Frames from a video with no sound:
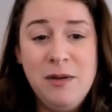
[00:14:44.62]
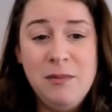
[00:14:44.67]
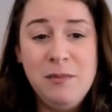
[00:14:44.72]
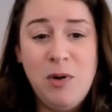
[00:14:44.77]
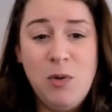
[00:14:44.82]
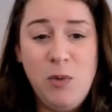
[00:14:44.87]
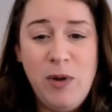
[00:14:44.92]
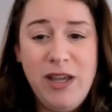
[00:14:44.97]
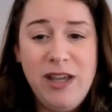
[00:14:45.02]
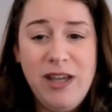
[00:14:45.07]

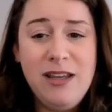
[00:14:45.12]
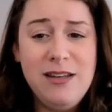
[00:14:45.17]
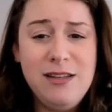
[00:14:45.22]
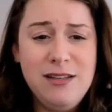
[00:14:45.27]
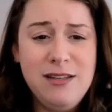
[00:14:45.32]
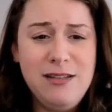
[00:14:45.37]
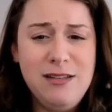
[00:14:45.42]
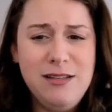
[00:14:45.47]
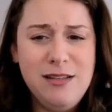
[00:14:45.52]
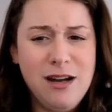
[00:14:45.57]
but we
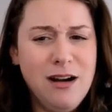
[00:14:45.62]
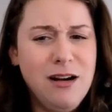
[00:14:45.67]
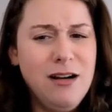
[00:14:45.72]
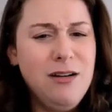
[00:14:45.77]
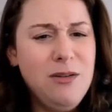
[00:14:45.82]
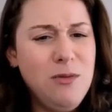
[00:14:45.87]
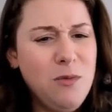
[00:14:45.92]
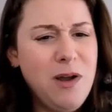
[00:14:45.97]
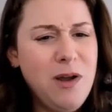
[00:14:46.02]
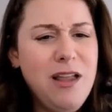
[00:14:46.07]
can
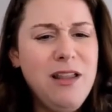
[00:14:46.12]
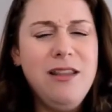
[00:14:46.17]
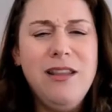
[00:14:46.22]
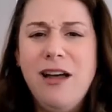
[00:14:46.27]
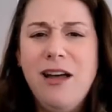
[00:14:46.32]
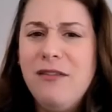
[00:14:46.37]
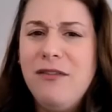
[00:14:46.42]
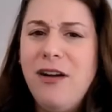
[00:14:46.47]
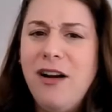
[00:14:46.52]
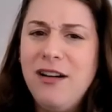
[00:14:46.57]
darn well
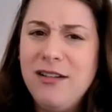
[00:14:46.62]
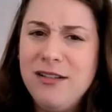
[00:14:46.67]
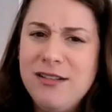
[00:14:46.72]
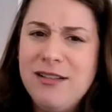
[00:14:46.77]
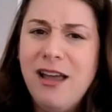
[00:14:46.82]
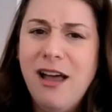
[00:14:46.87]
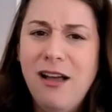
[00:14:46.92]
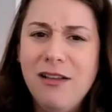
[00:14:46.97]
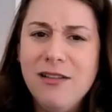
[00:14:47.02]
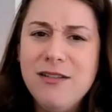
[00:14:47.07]
love
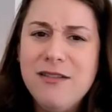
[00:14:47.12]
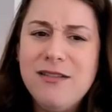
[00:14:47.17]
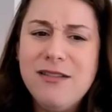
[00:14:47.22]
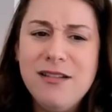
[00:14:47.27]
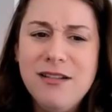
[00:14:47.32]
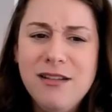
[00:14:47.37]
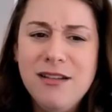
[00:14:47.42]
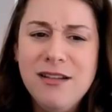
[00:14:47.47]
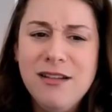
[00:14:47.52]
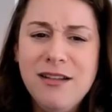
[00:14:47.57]

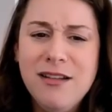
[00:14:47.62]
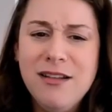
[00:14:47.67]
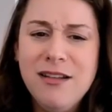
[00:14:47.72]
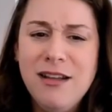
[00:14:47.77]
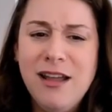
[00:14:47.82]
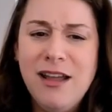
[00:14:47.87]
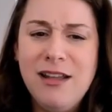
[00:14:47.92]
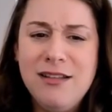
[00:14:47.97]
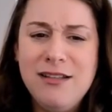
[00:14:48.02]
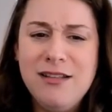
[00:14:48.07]
ourselves.
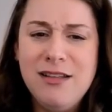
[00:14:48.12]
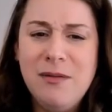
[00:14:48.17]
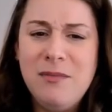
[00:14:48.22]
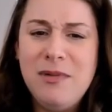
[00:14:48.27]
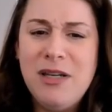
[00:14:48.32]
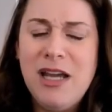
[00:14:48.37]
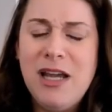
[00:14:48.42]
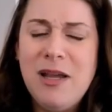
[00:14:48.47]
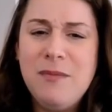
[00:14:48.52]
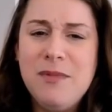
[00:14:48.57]
And
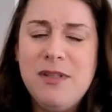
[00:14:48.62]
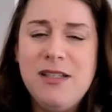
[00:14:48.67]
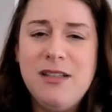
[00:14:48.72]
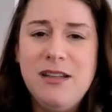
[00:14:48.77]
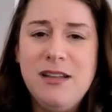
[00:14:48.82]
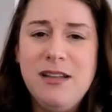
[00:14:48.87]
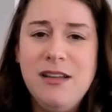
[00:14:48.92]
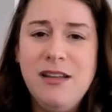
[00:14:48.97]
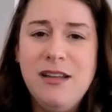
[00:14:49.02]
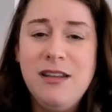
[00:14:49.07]
sometimes
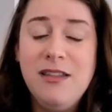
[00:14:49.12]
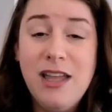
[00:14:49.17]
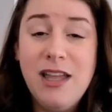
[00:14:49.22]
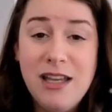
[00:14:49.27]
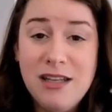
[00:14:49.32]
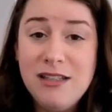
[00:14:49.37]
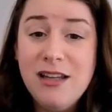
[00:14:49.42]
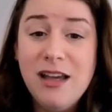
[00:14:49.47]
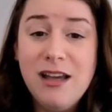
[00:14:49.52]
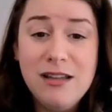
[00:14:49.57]

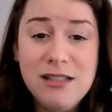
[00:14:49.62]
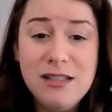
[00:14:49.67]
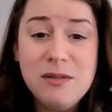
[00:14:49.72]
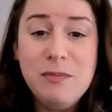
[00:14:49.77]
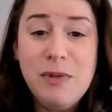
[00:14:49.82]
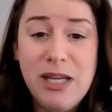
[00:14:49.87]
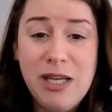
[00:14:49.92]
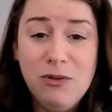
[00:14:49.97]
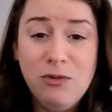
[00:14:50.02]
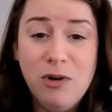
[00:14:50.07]
that does
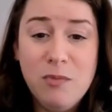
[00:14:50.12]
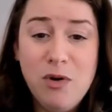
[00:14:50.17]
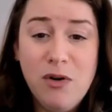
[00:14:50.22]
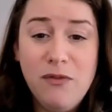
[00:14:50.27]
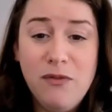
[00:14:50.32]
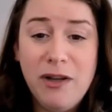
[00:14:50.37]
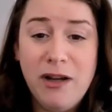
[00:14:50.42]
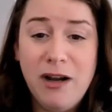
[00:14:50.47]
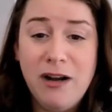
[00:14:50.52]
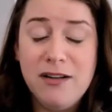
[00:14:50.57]
mean
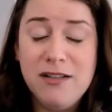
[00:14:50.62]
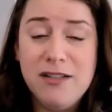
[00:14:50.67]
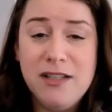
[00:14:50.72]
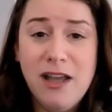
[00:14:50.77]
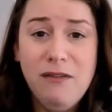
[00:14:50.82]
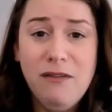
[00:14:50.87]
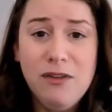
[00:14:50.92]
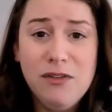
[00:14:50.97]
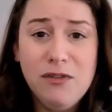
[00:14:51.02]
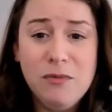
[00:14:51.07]
removing
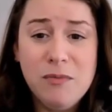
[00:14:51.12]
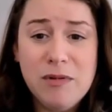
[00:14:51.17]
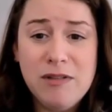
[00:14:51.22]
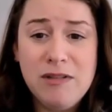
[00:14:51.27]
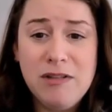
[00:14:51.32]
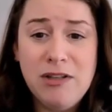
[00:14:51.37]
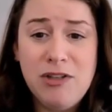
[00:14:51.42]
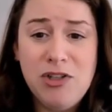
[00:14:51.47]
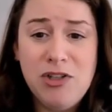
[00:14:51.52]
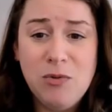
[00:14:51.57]
ourselves from a
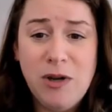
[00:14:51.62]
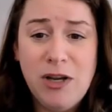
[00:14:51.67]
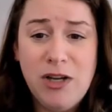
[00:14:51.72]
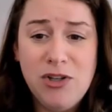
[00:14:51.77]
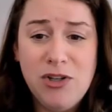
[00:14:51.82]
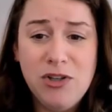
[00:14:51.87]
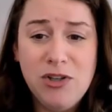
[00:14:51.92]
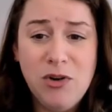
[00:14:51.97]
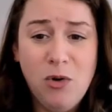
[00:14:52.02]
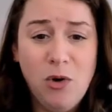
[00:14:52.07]

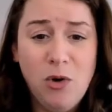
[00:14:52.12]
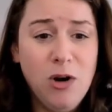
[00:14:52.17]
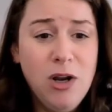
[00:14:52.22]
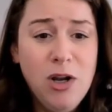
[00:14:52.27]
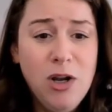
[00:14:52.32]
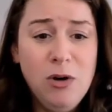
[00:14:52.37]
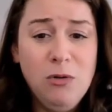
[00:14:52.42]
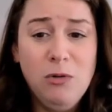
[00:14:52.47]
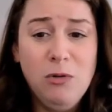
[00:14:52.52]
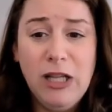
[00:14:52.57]
situation or
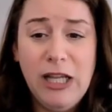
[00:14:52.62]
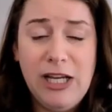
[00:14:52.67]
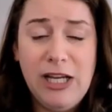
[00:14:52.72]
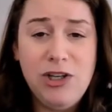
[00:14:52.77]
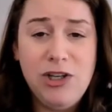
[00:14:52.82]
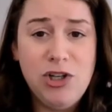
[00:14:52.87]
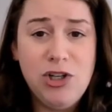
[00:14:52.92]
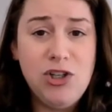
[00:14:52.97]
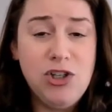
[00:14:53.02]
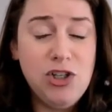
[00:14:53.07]

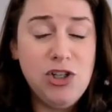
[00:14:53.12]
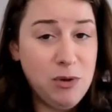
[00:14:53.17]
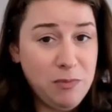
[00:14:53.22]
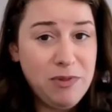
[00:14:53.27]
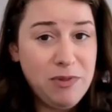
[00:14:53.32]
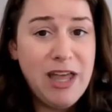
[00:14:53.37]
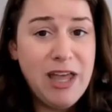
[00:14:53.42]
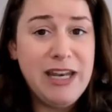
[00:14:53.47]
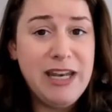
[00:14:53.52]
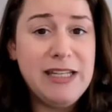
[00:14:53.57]

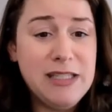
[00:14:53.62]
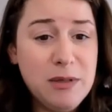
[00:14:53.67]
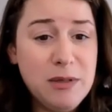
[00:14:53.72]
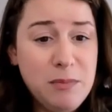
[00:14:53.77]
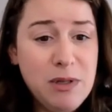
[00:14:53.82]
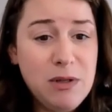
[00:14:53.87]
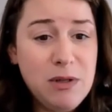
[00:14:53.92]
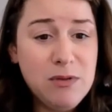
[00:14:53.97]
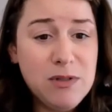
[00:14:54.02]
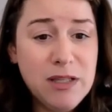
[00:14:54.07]
relationship that is
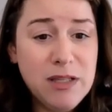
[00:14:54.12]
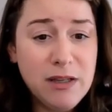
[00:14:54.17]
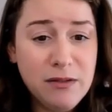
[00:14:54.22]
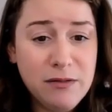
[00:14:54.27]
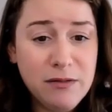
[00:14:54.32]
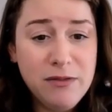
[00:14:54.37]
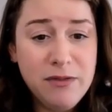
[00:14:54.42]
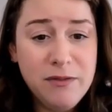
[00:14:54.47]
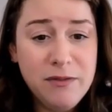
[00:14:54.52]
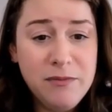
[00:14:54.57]

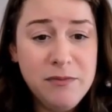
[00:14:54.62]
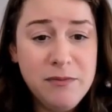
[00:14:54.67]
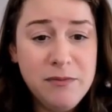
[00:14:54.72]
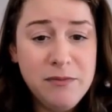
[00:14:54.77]
abusive.